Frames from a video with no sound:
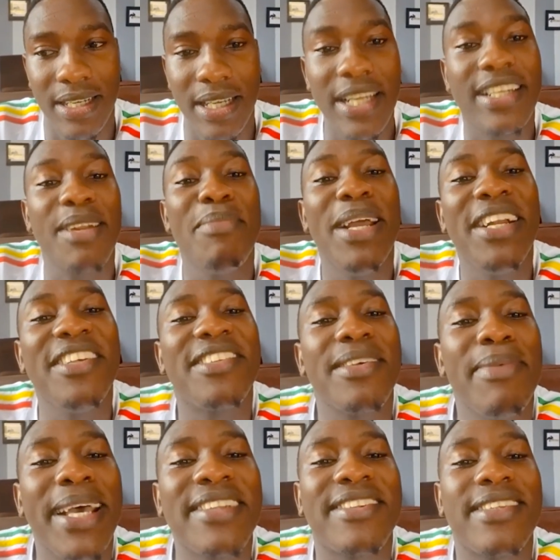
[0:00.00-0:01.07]
It means
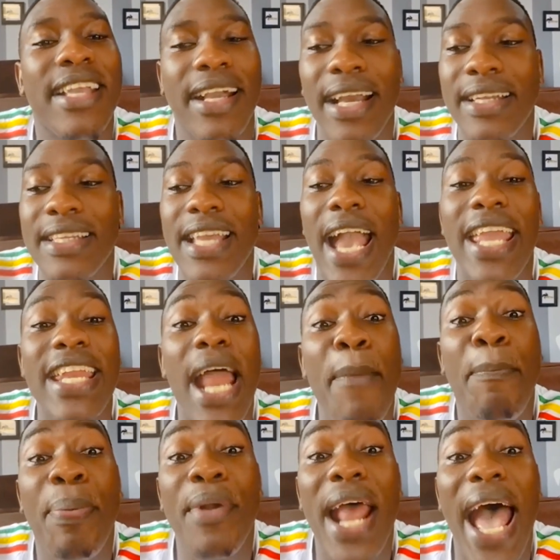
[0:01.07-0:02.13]
Besigye kati yalina
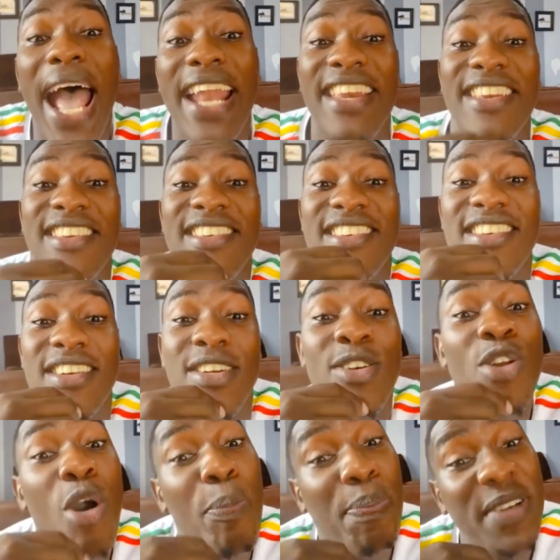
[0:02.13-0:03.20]
pulaani.
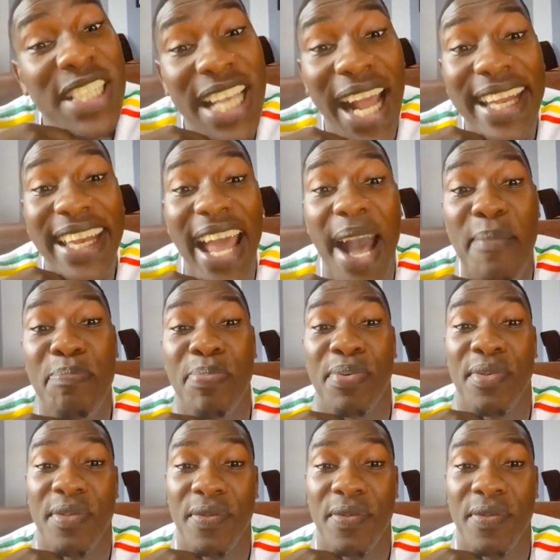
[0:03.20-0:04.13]
Nope, shut up.